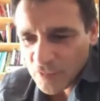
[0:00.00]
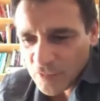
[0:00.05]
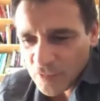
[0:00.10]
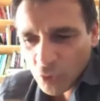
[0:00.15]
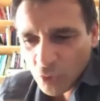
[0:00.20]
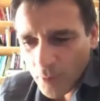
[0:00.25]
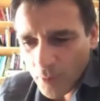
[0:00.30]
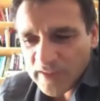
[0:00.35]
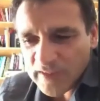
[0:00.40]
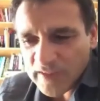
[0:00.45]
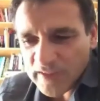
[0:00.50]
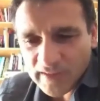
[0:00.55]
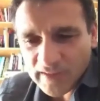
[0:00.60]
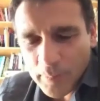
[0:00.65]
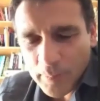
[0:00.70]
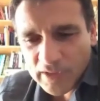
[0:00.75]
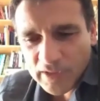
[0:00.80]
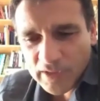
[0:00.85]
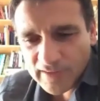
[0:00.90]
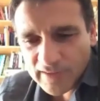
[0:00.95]
the
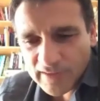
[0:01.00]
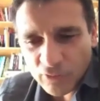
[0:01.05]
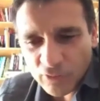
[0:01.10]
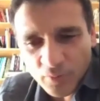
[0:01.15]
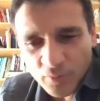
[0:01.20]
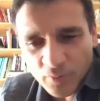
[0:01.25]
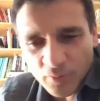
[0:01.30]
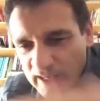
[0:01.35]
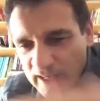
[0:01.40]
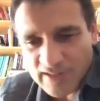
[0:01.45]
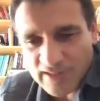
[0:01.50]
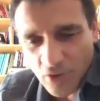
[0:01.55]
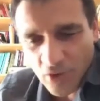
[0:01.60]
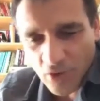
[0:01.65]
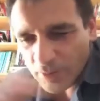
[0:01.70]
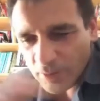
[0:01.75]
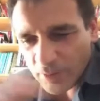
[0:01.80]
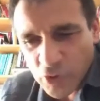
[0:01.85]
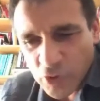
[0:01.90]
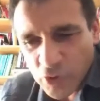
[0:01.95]
Napolitan to make his
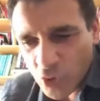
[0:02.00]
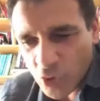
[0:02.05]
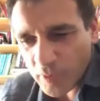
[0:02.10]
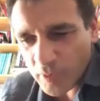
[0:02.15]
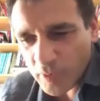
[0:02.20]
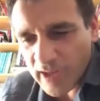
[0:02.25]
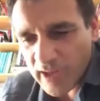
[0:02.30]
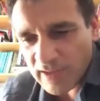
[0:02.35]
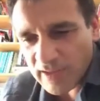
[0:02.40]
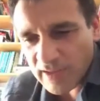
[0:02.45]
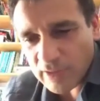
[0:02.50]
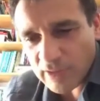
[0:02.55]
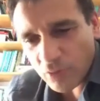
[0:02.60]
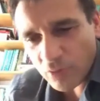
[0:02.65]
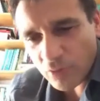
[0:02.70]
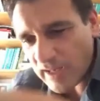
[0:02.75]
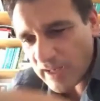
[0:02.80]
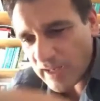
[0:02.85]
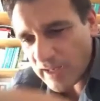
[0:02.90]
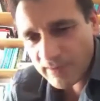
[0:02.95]
own soup again and
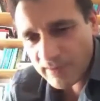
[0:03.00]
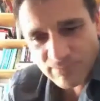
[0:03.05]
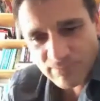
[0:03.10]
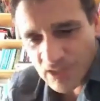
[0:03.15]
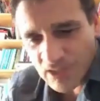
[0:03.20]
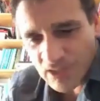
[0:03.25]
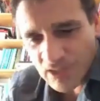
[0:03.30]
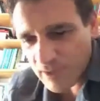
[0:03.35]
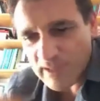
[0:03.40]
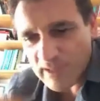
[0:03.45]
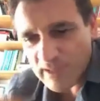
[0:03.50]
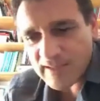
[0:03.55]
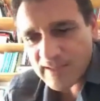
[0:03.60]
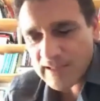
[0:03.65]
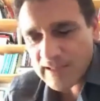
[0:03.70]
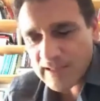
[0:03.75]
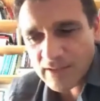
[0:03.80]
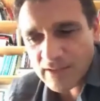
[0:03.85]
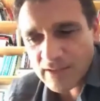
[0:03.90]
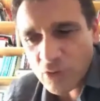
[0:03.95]
to make, let's
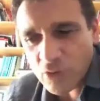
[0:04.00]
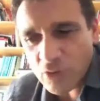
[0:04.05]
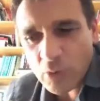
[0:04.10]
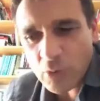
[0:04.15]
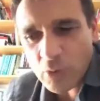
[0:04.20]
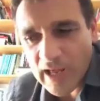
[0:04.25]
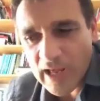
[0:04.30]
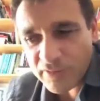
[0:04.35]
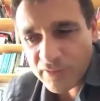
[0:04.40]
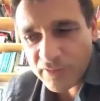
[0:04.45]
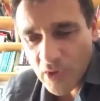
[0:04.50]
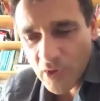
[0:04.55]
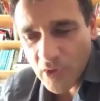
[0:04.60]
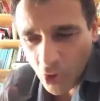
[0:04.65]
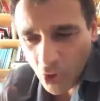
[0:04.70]
say, a new life.